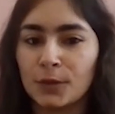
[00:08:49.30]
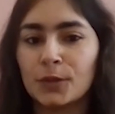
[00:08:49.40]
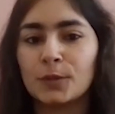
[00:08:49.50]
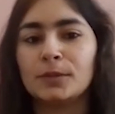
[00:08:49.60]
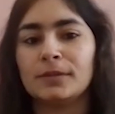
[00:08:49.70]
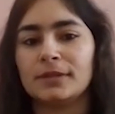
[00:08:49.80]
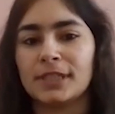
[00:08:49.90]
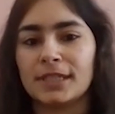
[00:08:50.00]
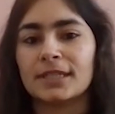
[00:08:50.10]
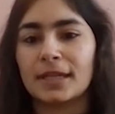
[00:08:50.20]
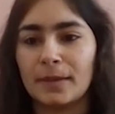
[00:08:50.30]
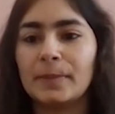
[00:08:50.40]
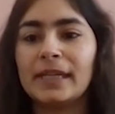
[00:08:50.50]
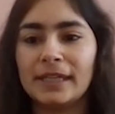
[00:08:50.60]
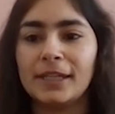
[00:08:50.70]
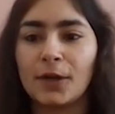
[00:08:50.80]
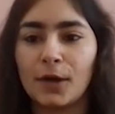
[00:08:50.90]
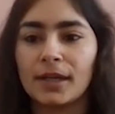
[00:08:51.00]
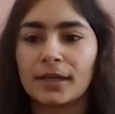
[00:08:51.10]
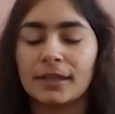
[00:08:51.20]
good to complete
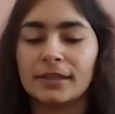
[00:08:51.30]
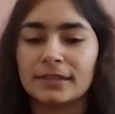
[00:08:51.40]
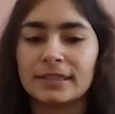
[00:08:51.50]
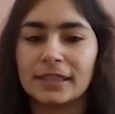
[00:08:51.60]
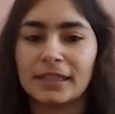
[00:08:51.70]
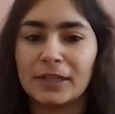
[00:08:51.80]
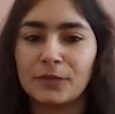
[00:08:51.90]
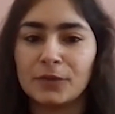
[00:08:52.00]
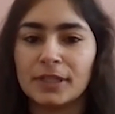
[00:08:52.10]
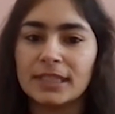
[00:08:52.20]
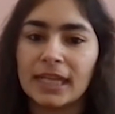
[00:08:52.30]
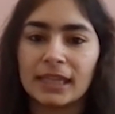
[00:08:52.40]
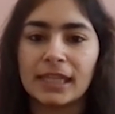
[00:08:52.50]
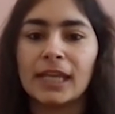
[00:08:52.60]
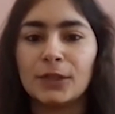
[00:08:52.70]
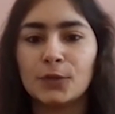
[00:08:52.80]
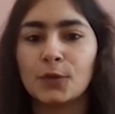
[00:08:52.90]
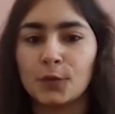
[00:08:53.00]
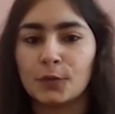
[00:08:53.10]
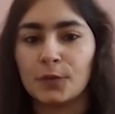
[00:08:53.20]
your study first and then you
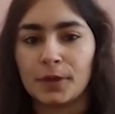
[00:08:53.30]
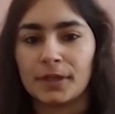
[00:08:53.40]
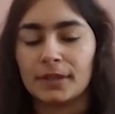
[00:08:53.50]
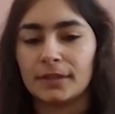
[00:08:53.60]
go for